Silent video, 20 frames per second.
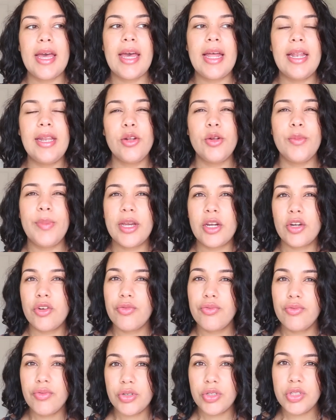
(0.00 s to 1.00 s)
a little bit
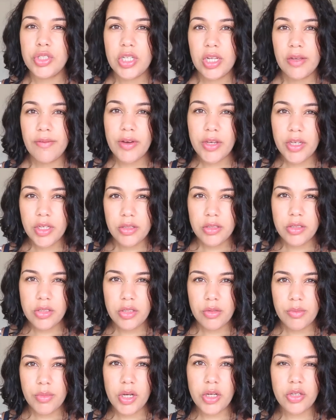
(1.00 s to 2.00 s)
crunchy if I use
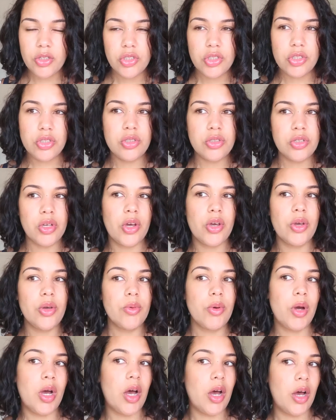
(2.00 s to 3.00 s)
too much.
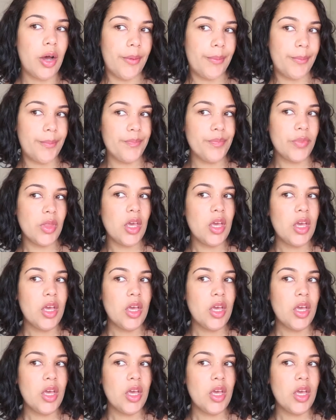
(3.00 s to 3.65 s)
So, um,